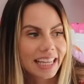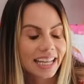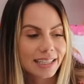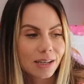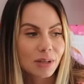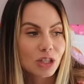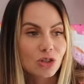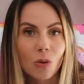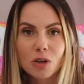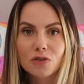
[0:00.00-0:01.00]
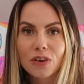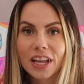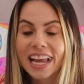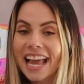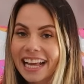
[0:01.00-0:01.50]
That is gonna be so much
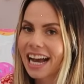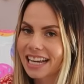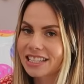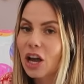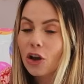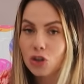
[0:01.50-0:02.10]
fun. Guys,